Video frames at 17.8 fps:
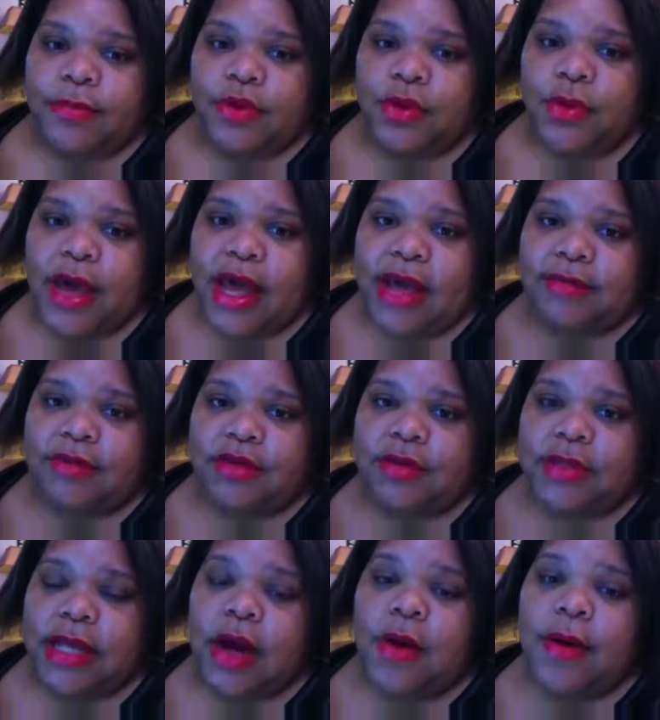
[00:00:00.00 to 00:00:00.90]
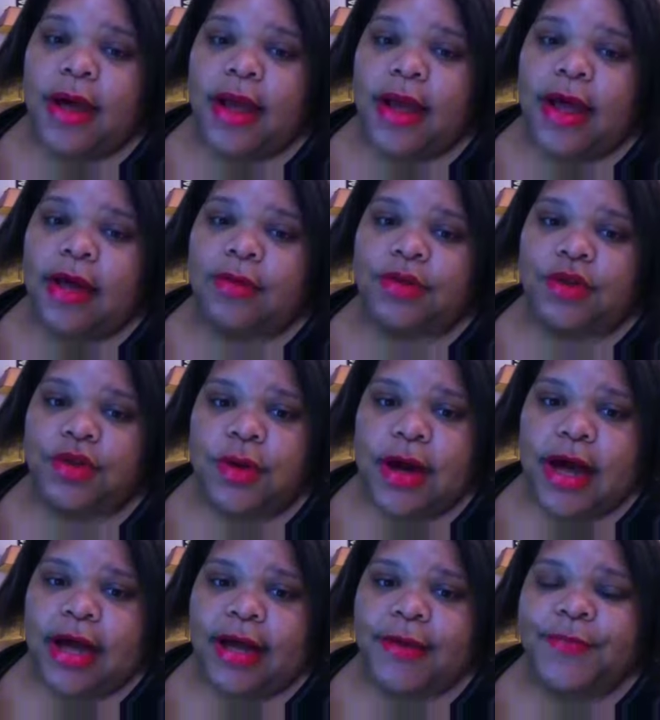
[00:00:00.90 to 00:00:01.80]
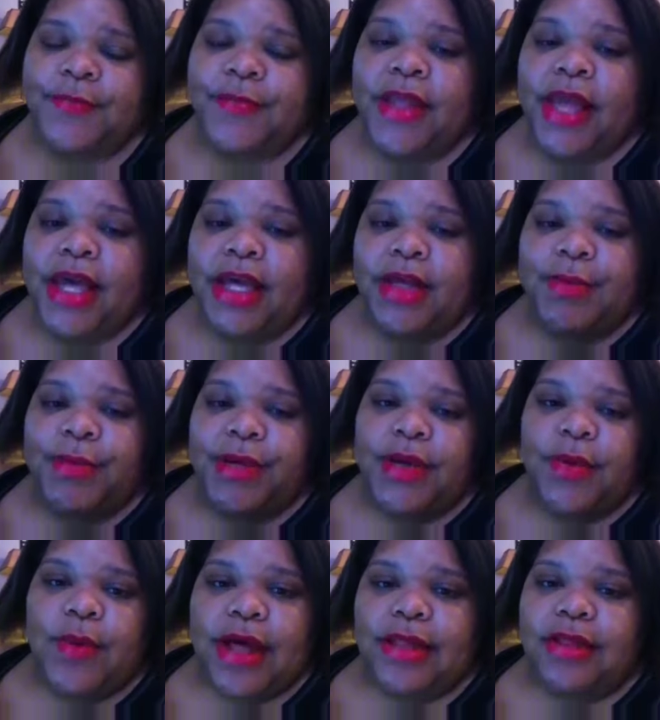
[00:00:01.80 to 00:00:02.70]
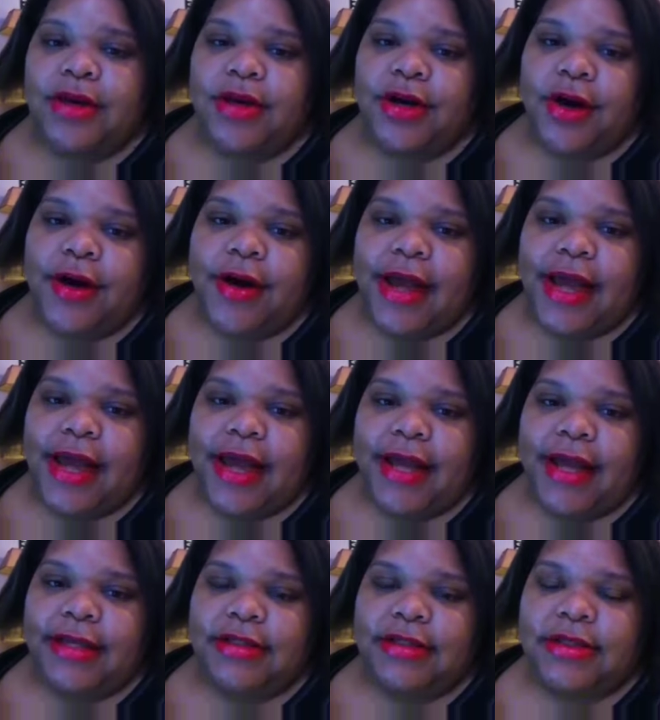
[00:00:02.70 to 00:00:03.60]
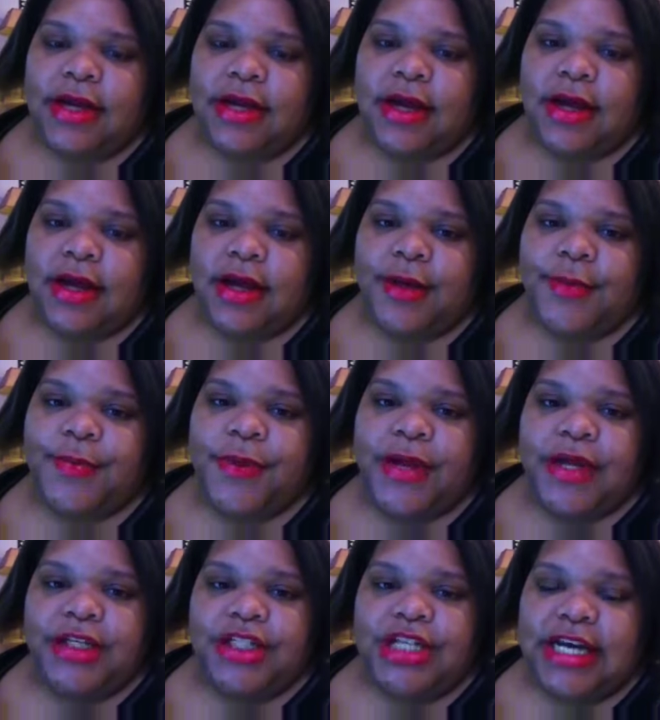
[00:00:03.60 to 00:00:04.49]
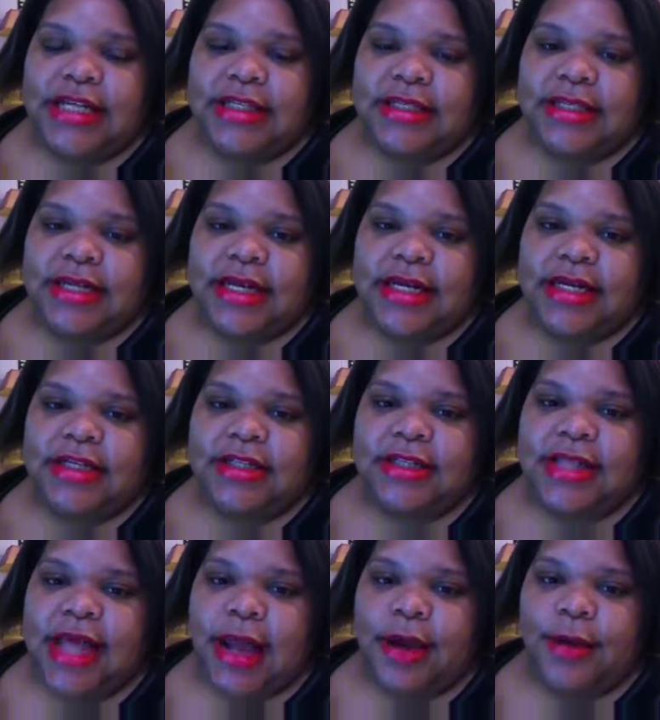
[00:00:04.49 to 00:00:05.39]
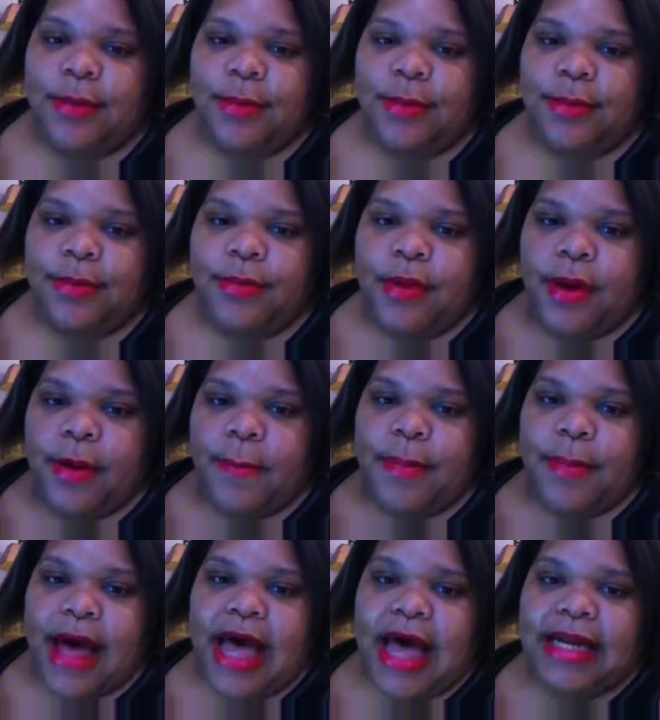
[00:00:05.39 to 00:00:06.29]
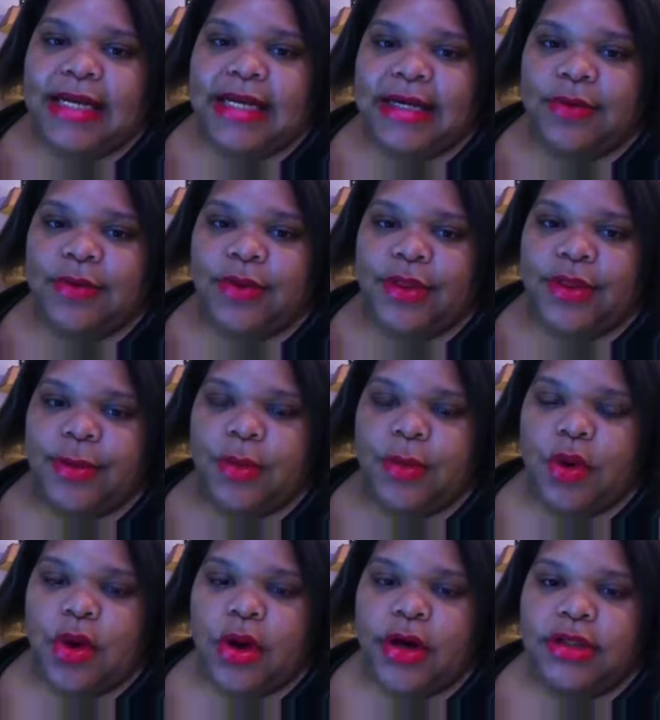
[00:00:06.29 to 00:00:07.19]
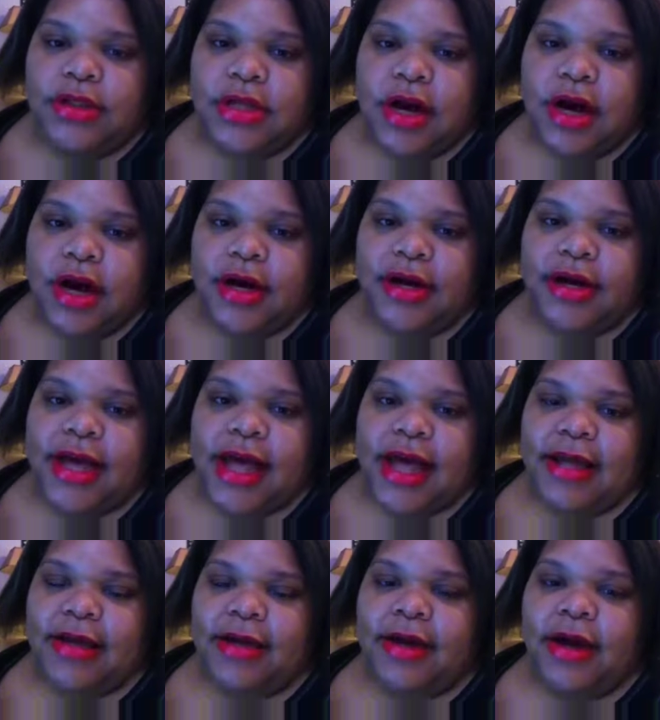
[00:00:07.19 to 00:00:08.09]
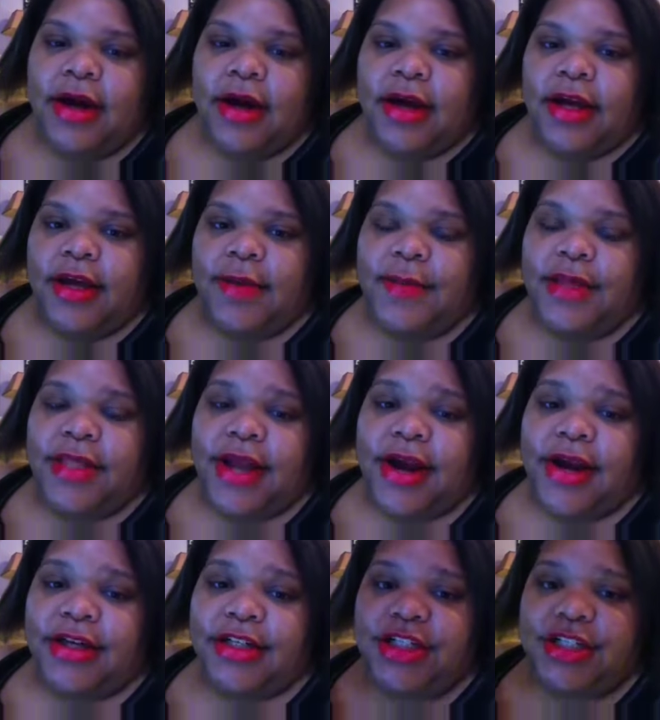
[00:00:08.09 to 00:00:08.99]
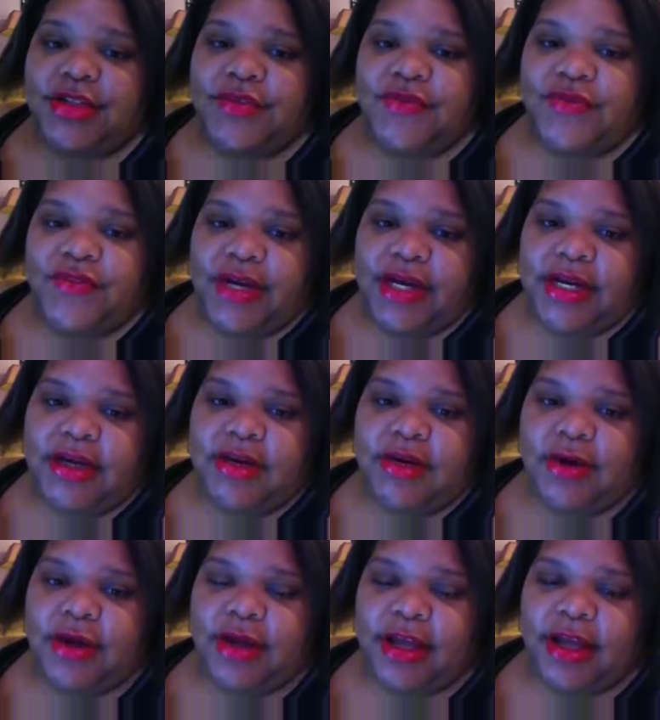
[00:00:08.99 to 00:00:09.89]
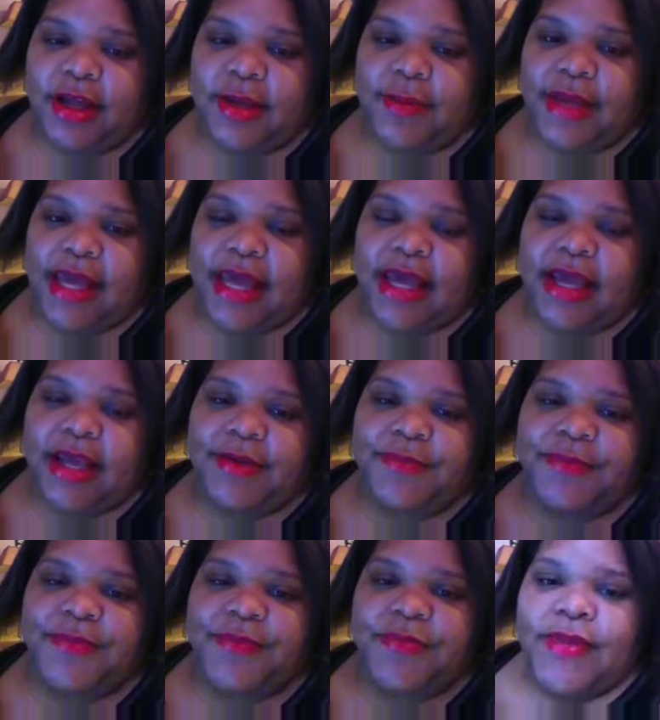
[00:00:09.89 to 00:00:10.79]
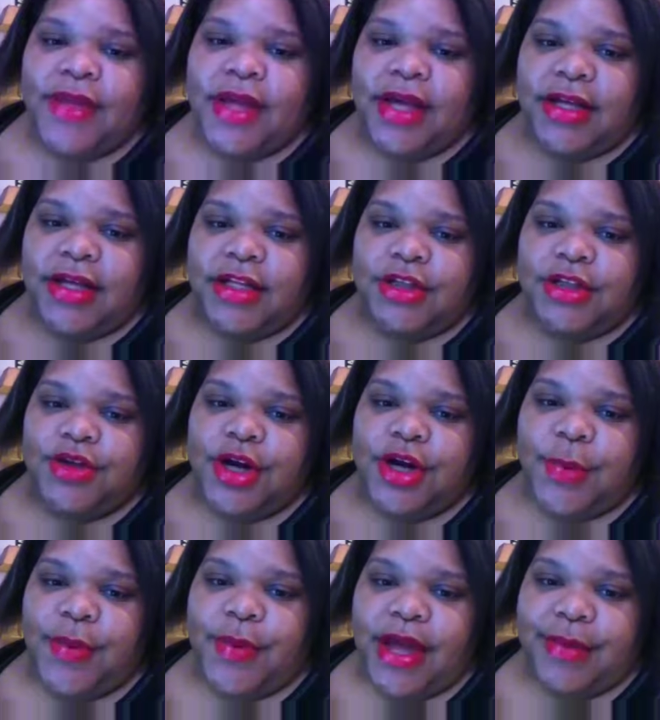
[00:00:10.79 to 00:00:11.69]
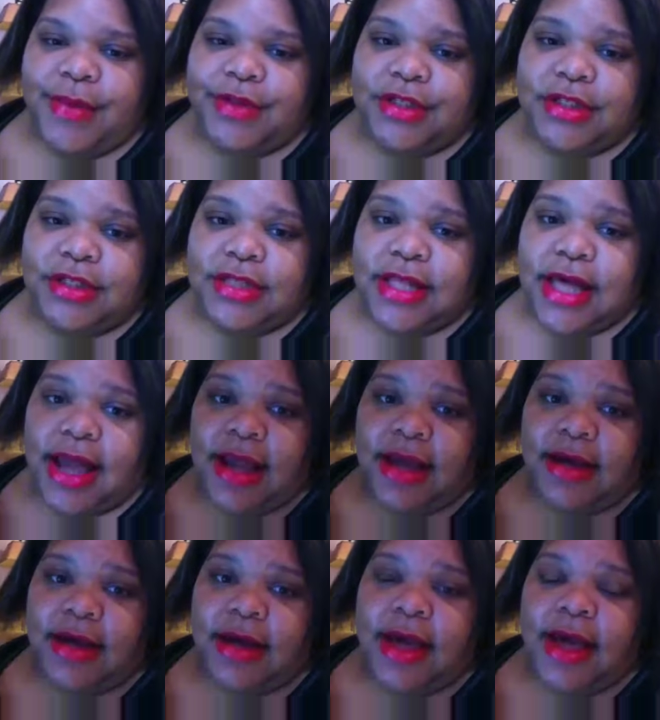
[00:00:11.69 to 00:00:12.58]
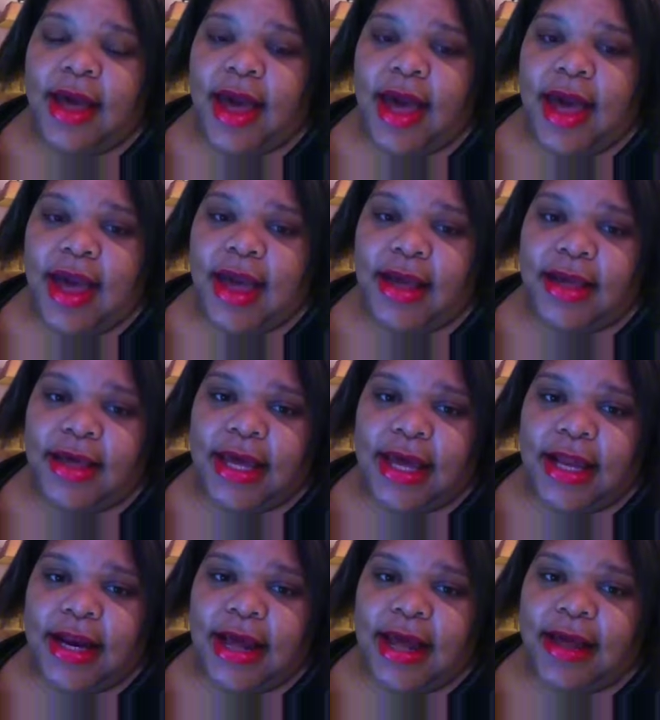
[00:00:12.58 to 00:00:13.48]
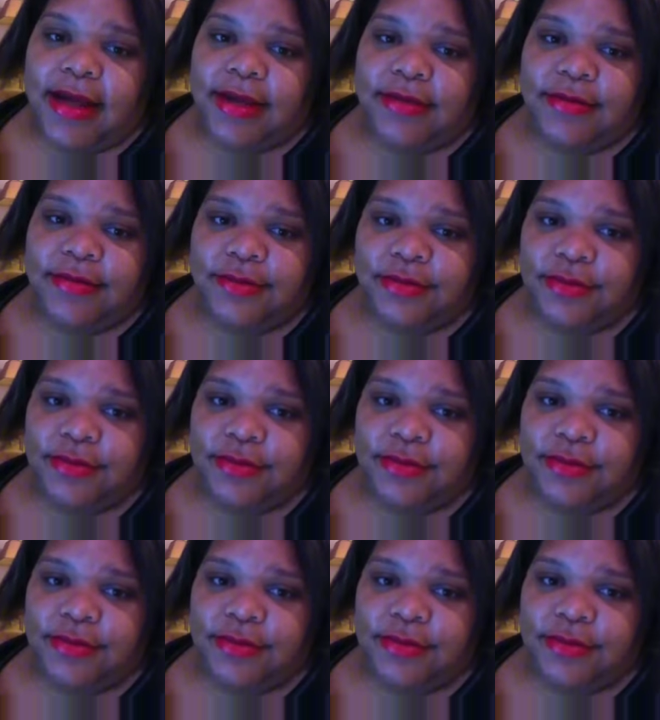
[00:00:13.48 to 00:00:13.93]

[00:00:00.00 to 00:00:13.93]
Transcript: you have to. She was like, okay, I'll try. Meanwhile, the girl has Jason in this, like, body where the morgues are, got him in there, and she's feeding on him. And you know, Pam is just like, hey, can I,